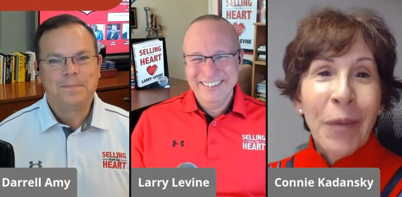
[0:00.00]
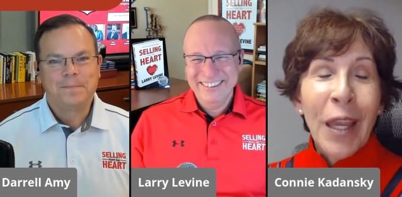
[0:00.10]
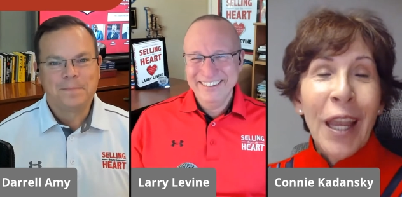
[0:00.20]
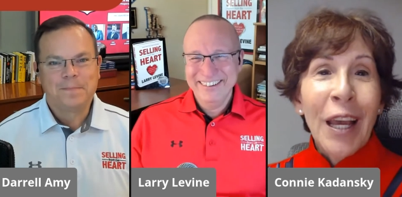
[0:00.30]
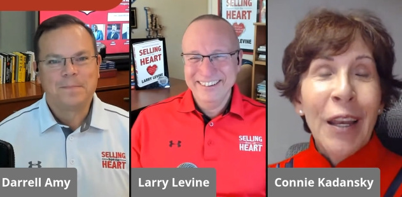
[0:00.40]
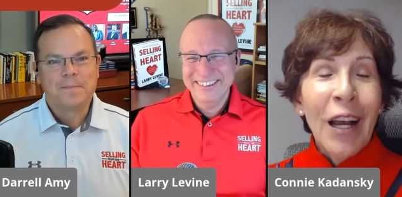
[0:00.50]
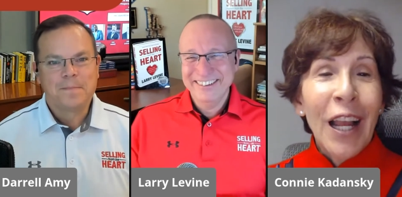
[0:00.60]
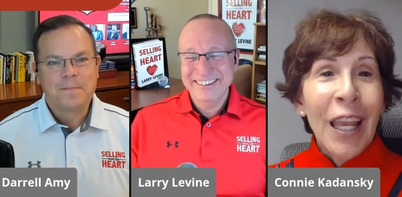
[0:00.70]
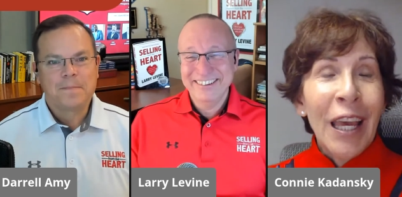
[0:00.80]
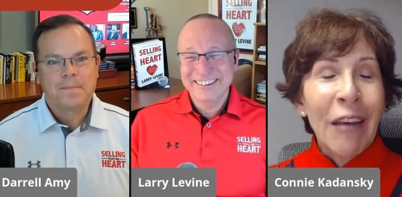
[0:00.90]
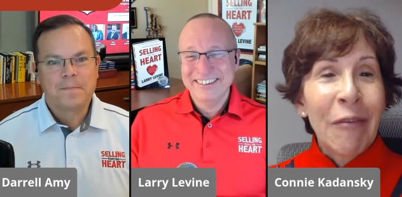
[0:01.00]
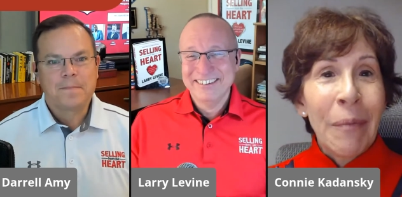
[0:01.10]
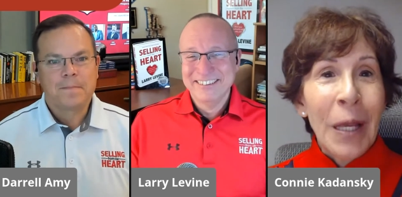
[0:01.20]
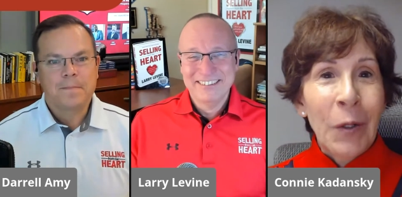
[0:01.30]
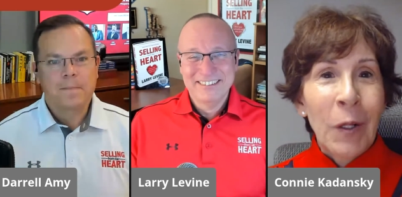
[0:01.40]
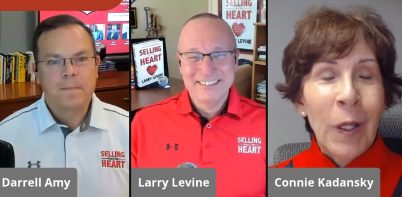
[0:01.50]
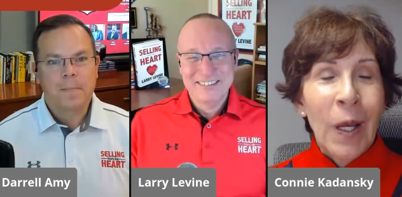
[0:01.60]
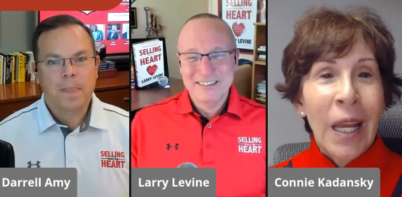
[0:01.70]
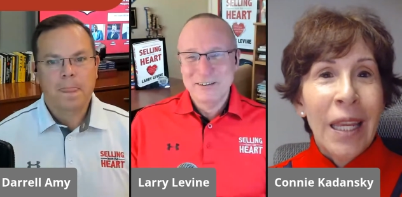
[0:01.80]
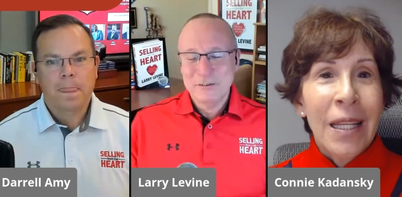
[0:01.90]
Speaker 1: And I have male
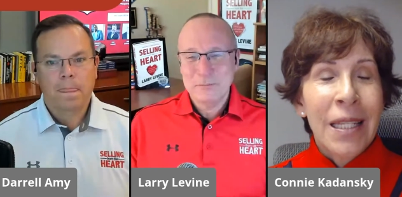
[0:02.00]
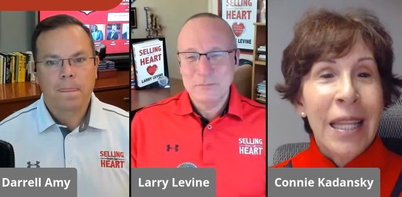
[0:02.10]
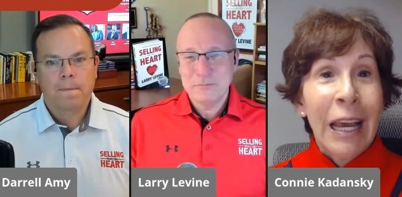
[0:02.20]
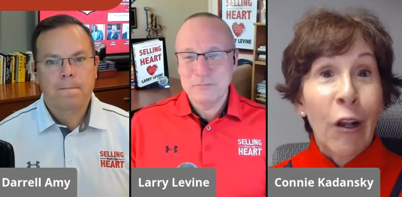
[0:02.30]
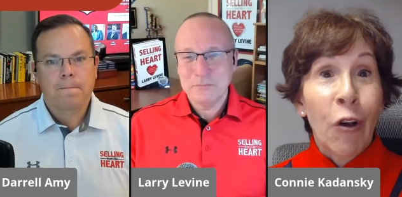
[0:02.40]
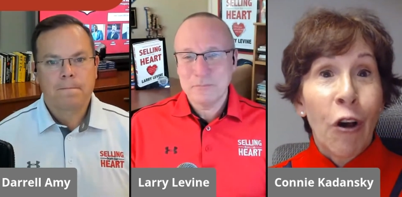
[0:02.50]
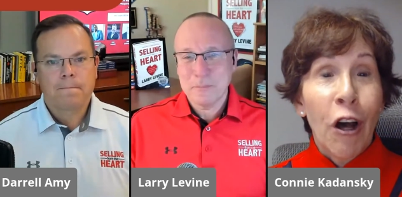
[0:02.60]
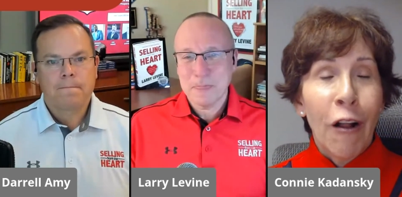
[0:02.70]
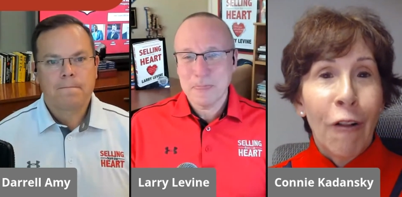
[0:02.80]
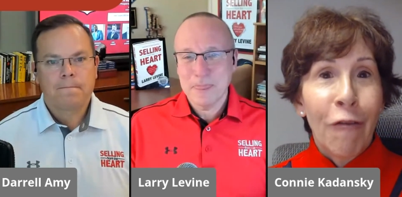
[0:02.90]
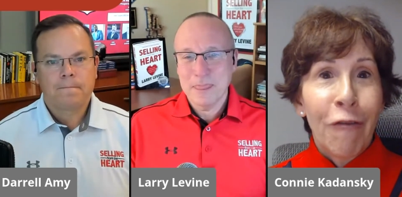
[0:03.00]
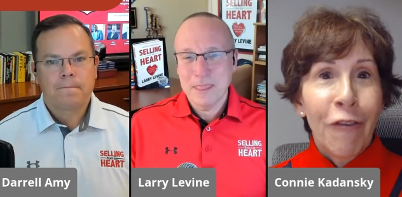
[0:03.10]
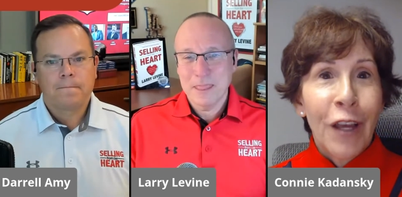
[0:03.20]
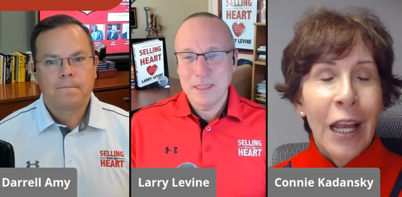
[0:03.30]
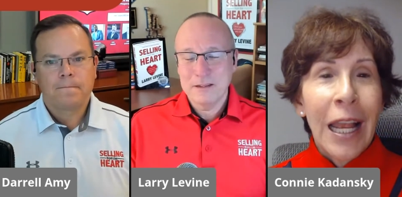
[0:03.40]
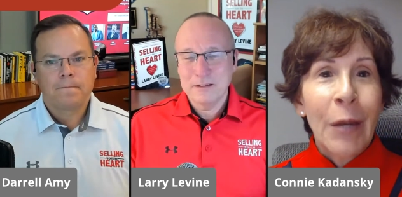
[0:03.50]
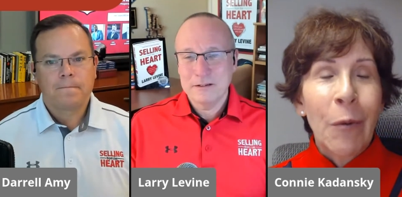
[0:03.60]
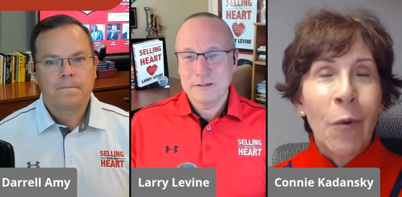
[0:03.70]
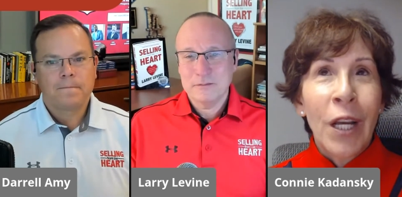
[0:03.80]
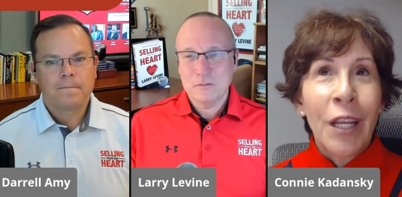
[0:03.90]
clients that golf,
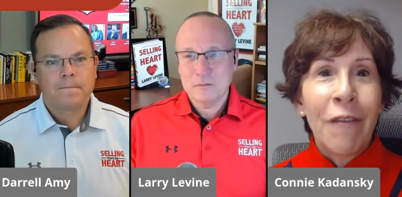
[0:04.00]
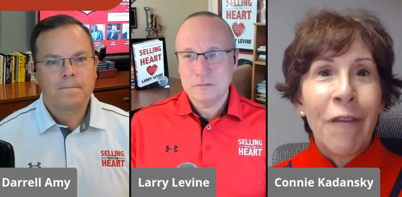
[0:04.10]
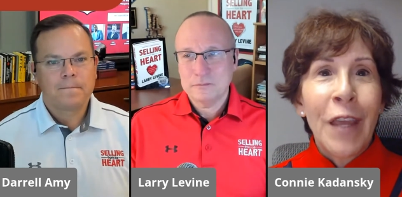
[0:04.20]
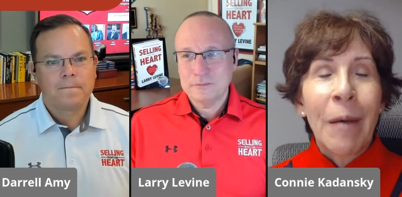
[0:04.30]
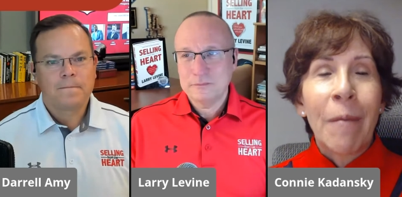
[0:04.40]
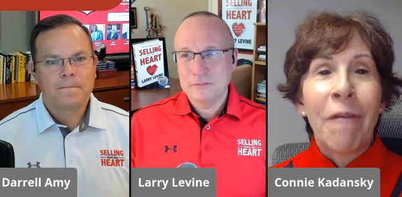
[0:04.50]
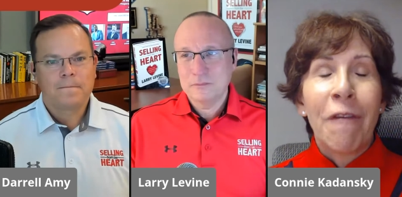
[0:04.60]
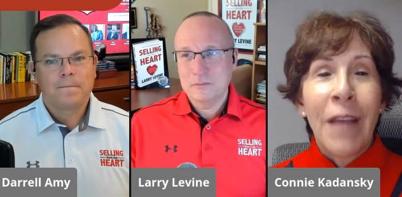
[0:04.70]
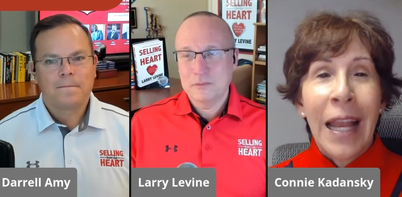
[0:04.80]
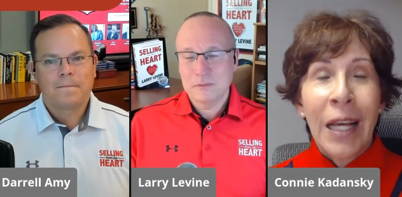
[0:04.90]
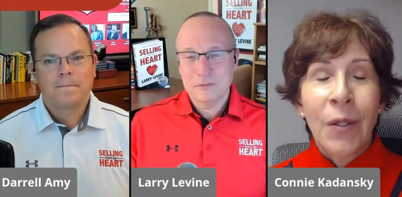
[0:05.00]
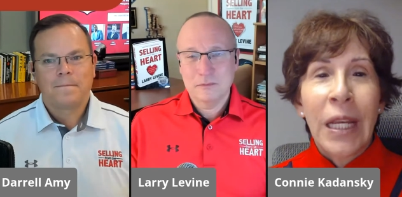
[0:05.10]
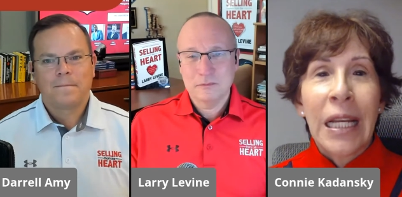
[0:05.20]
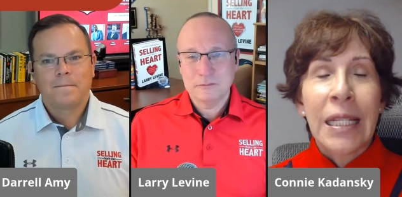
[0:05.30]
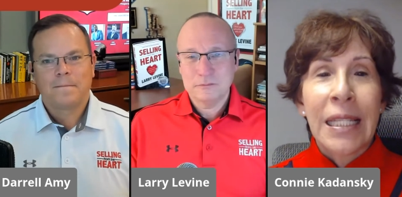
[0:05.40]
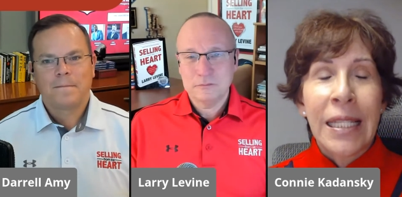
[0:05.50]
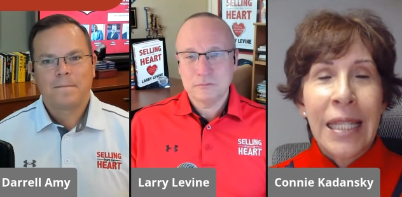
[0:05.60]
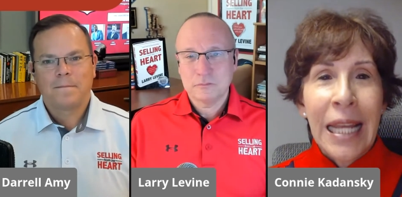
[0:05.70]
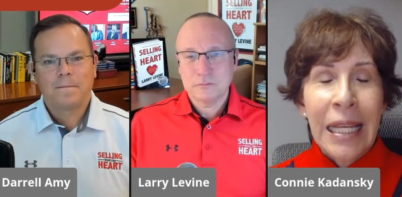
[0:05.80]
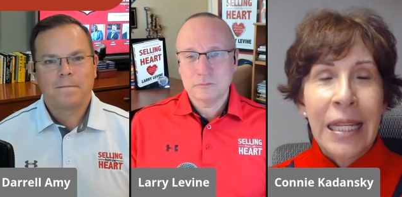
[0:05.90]
and one of them found a
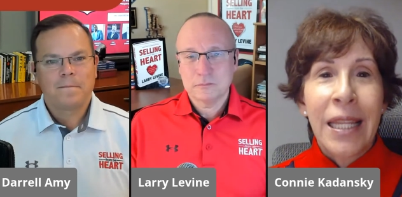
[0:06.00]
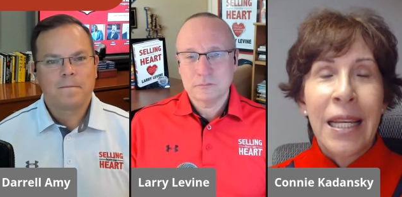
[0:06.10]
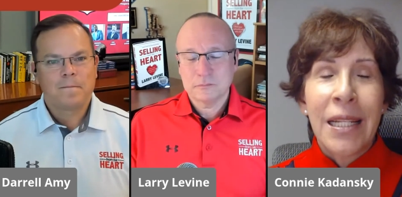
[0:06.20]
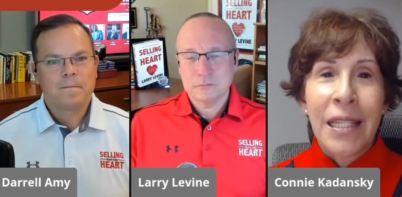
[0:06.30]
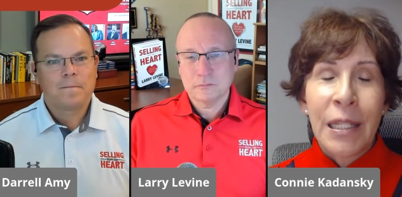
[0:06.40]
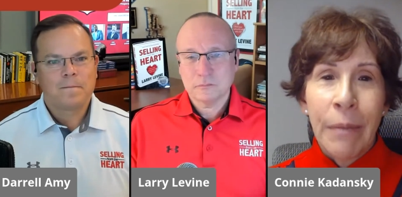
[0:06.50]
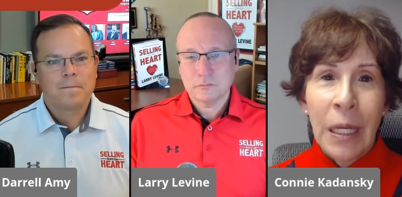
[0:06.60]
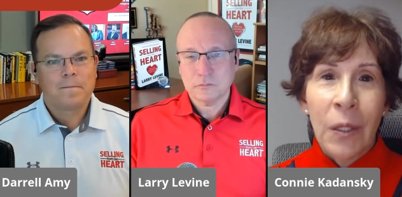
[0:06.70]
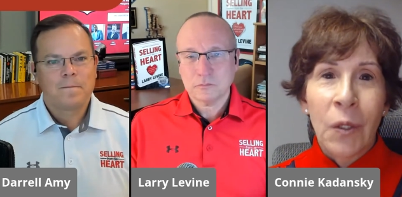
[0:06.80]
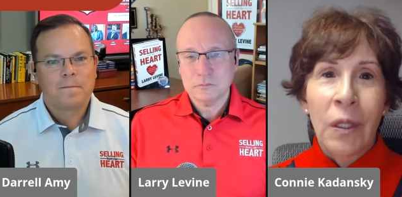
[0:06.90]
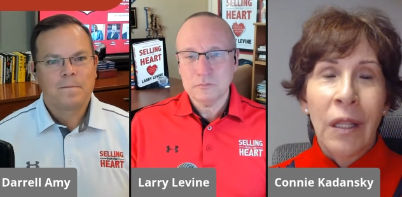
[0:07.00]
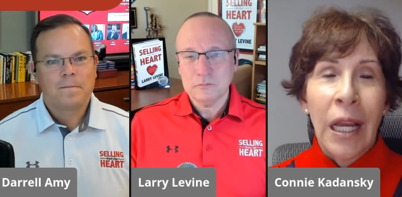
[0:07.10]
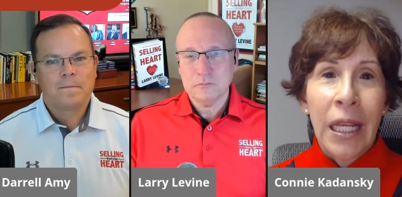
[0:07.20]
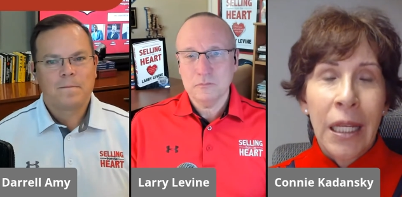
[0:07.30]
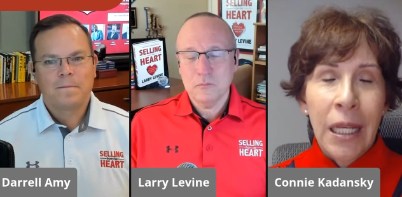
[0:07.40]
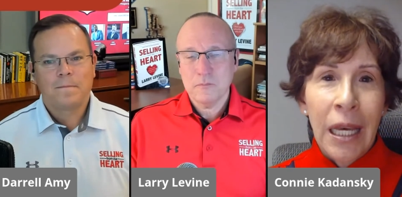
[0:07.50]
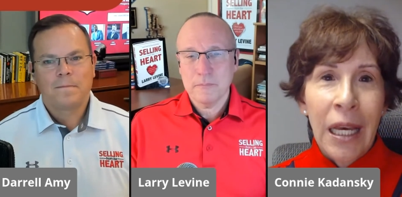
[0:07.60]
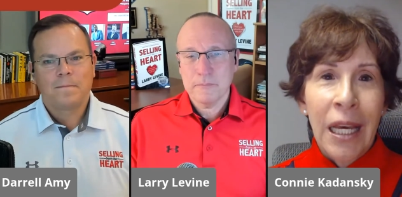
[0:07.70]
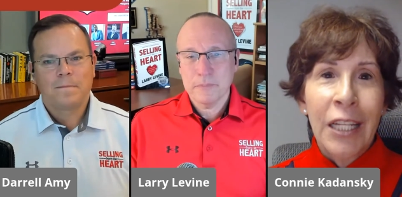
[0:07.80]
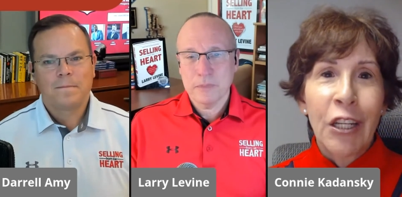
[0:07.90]
scent that smelled like
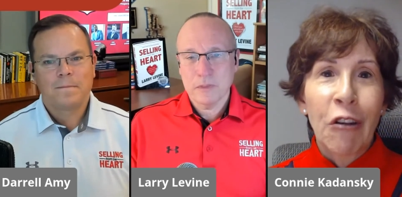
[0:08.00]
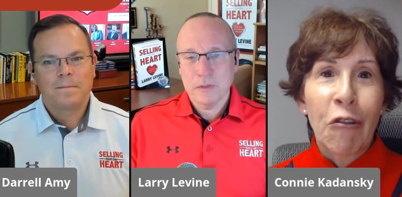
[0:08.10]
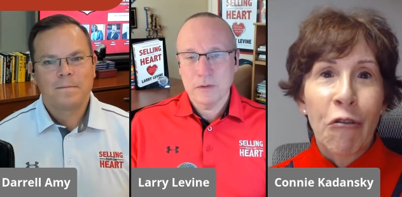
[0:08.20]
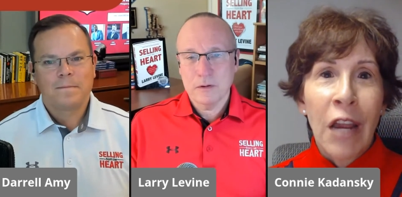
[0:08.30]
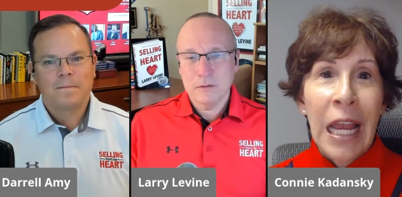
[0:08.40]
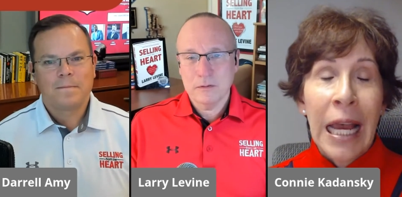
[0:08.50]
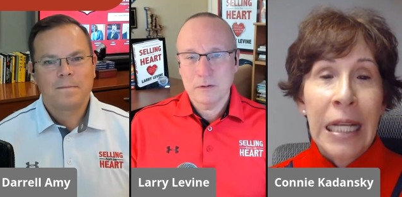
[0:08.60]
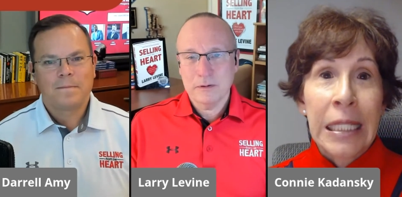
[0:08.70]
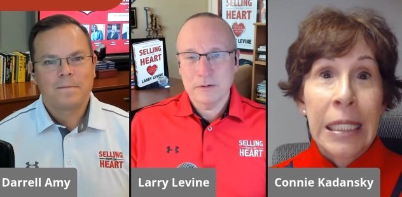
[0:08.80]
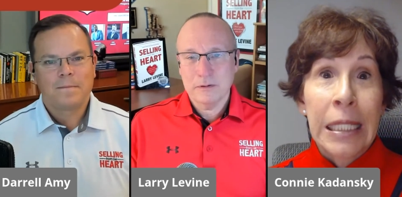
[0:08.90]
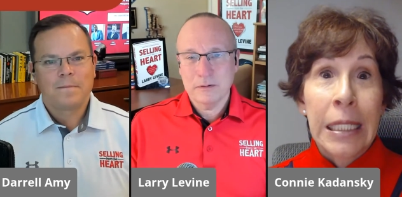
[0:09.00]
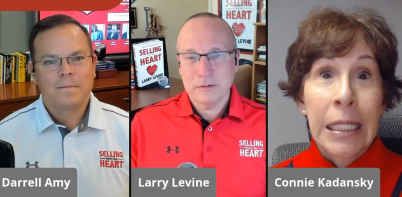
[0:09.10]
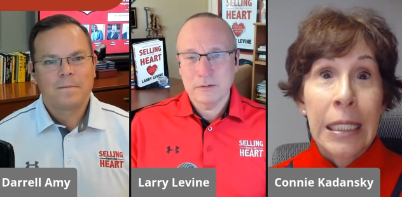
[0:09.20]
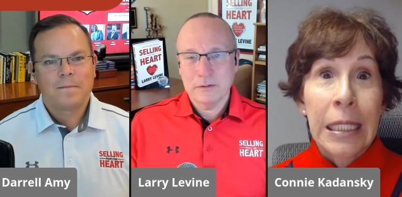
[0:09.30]
cut grass.